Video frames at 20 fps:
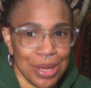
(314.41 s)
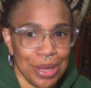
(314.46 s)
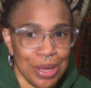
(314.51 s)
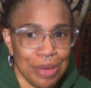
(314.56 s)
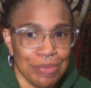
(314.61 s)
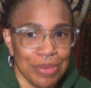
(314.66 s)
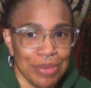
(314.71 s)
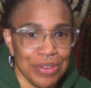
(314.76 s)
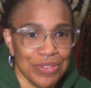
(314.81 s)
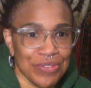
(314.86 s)

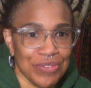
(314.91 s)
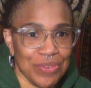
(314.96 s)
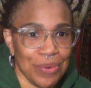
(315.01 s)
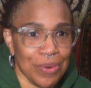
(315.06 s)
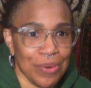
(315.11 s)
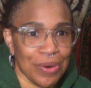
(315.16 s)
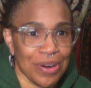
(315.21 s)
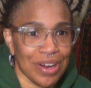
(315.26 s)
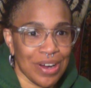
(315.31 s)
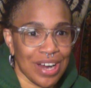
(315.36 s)

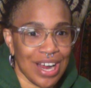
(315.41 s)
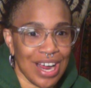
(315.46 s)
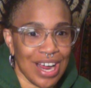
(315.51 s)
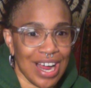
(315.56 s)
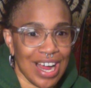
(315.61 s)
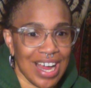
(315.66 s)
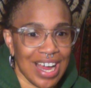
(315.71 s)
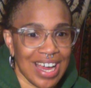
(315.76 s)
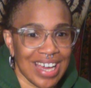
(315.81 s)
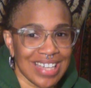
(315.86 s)
before
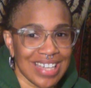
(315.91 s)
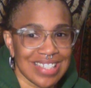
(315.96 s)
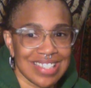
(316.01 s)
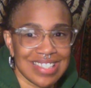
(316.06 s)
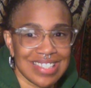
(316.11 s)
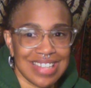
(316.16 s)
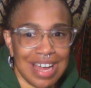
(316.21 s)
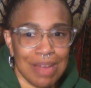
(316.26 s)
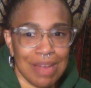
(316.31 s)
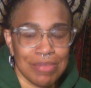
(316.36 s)
I
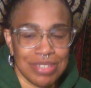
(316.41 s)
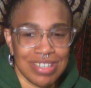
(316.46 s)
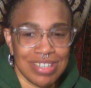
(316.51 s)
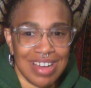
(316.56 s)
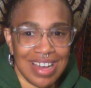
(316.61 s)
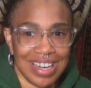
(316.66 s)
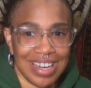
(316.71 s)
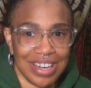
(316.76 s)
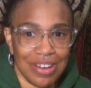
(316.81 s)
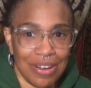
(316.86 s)
stopped
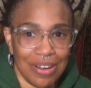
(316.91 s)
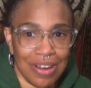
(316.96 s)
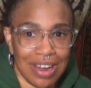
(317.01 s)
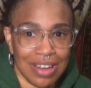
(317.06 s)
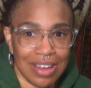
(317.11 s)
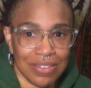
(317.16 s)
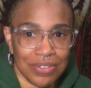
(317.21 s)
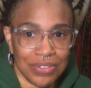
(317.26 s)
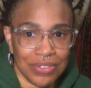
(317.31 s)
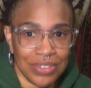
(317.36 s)
nodding
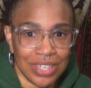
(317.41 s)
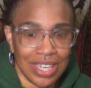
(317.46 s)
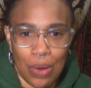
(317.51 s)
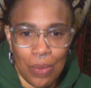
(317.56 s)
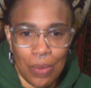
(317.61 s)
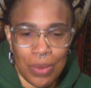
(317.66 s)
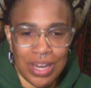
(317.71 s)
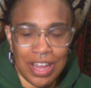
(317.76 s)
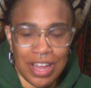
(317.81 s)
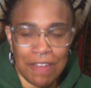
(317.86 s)
off
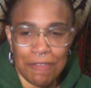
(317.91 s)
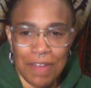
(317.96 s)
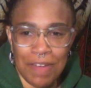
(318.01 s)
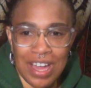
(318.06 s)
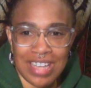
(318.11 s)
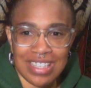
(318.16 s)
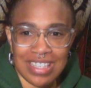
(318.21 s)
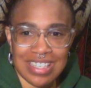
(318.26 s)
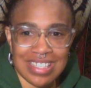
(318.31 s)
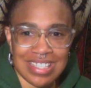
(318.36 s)
when I
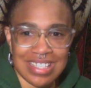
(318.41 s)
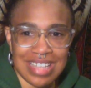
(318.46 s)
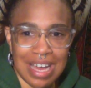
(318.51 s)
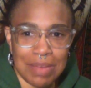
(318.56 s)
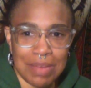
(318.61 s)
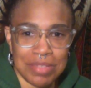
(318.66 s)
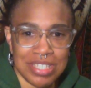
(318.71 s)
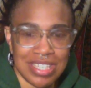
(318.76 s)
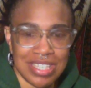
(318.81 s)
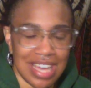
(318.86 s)
finally
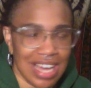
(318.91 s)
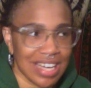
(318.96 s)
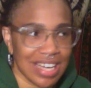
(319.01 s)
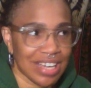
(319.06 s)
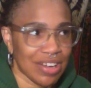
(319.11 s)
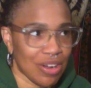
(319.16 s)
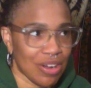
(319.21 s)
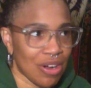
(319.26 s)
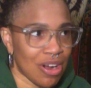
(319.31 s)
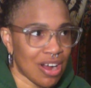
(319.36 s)
stopped nodding
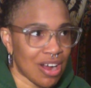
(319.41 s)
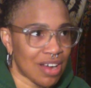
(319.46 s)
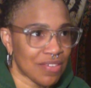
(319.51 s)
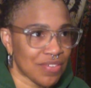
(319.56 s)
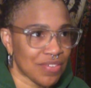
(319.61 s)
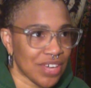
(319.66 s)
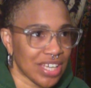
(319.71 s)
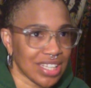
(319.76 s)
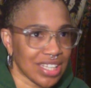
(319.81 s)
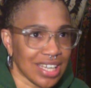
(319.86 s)
off
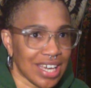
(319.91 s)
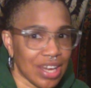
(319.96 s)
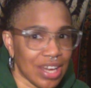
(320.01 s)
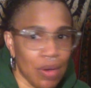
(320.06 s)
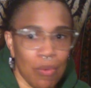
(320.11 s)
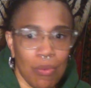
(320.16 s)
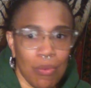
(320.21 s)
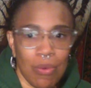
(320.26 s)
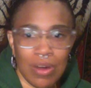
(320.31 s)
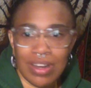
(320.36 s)
at like
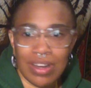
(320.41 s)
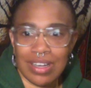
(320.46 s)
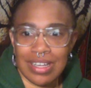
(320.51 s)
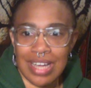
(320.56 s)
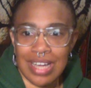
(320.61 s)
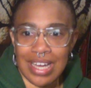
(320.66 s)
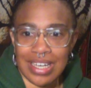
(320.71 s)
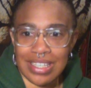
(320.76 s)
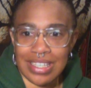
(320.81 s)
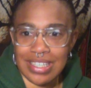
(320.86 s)
one
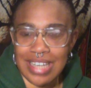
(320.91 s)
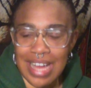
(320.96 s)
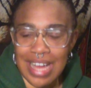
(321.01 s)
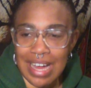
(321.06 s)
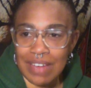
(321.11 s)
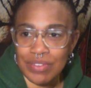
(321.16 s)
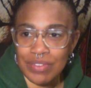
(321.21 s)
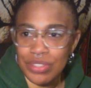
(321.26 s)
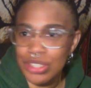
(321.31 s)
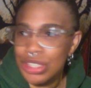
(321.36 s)
o'clock in the
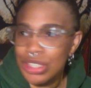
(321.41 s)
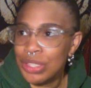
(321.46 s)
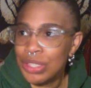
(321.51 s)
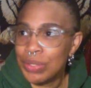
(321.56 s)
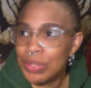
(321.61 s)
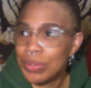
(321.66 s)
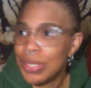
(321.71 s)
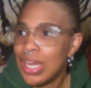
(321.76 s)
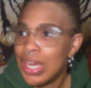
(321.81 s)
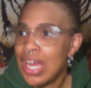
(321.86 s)

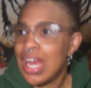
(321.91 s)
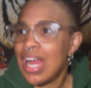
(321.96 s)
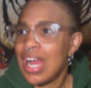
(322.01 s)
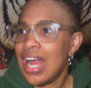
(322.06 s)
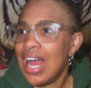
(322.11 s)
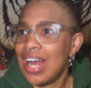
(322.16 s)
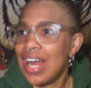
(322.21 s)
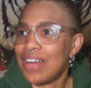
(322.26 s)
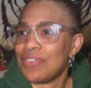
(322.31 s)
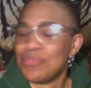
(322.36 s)
afternoon,
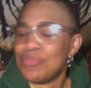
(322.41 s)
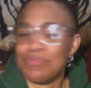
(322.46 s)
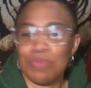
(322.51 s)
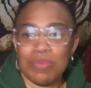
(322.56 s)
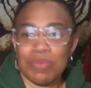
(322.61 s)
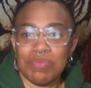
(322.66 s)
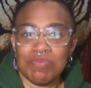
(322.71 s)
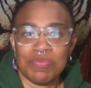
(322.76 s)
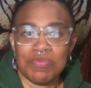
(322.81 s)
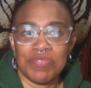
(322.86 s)
I
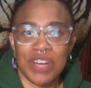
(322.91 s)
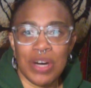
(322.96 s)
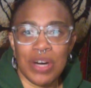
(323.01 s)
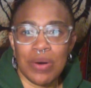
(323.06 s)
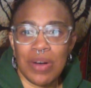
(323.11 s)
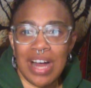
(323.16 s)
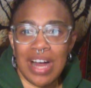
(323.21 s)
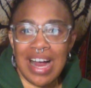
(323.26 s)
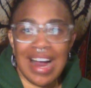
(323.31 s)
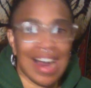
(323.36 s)
felt
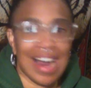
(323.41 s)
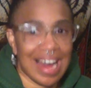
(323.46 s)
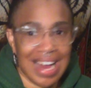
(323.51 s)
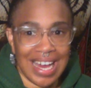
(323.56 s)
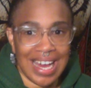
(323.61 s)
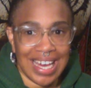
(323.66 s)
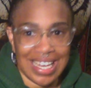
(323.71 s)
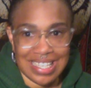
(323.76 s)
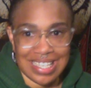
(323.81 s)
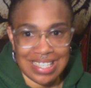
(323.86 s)

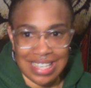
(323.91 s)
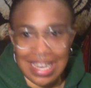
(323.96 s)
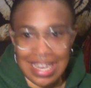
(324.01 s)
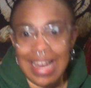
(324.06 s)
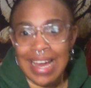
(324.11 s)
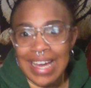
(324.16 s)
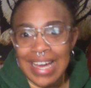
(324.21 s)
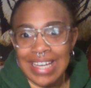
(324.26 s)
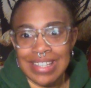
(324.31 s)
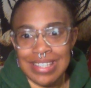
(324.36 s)
high as a
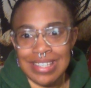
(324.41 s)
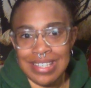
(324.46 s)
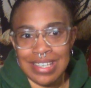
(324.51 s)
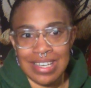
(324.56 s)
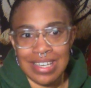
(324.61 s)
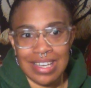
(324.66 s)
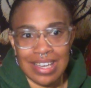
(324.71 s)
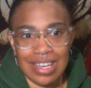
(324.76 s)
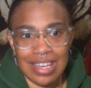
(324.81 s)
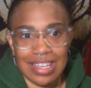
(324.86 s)
kite,
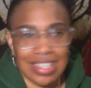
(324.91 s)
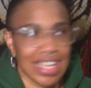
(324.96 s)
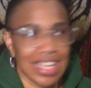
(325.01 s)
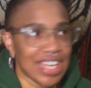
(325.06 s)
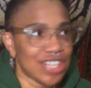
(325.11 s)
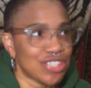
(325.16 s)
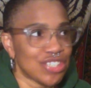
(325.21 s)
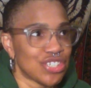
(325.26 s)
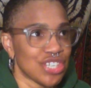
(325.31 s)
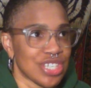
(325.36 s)

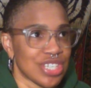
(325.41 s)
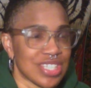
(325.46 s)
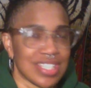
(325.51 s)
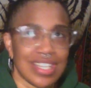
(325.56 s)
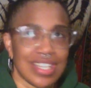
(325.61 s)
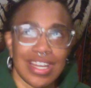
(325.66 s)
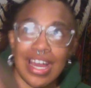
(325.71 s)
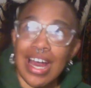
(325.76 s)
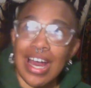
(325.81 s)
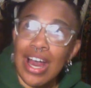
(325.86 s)
like just
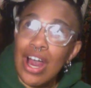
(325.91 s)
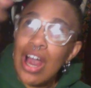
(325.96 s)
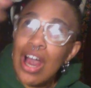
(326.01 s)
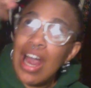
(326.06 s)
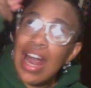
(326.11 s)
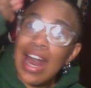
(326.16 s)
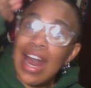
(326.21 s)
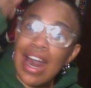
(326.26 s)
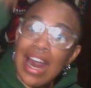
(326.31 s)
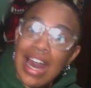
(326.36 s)

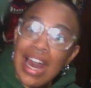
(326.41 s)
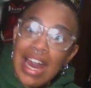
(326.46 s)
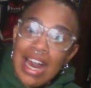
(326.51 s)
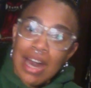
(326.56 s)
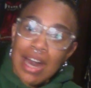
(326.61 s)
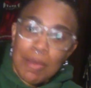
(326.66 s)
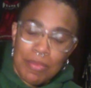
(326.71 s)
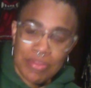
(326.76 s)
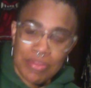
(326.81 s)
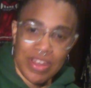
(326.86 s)

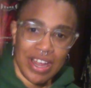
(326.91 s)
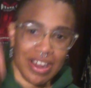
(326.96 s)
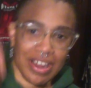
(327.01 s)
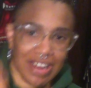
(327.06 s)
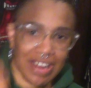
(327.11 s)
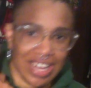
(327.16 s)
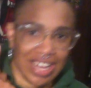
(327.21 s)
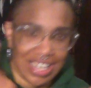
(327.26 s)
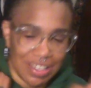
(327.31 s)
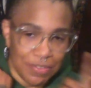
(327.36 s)
up there,
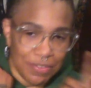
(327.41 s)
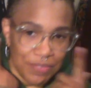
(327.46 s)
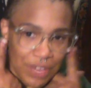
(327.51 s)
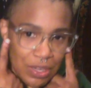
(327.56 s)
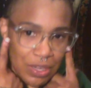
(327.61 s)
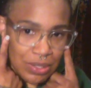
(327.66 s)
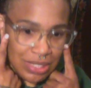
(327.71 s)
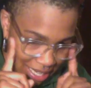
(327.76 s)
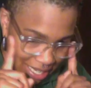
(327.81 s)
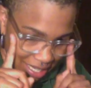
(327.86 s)
and it
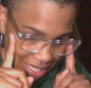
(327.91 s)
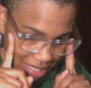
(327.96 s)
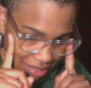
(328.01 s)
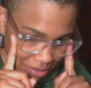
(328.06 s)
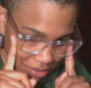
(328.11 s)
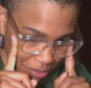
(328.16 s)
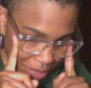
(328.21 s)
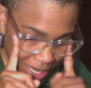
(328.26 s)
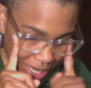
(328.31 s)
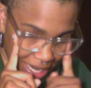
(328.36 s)
felt like
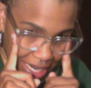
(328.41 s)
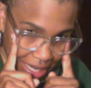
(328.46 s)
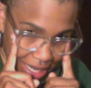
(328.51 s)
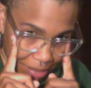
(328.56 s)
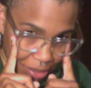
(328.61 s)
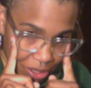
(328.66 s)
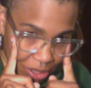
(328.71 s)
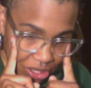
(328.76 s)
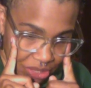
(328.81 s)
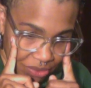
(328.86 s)
my
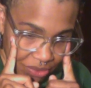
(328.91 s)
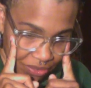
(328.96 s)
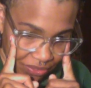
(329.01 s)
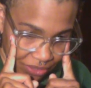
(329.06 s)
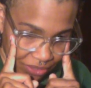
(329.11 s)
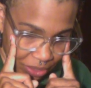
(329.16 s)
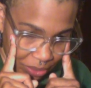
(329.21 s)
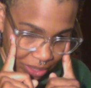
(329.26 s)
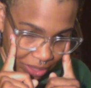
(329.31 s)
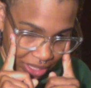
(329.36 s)
eyeballs were
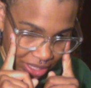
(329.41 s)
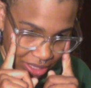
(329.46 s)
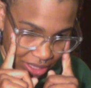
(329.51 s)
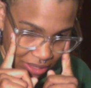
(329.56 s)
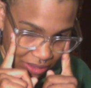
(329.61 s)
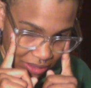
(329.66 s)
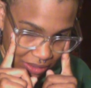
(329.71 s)
floating.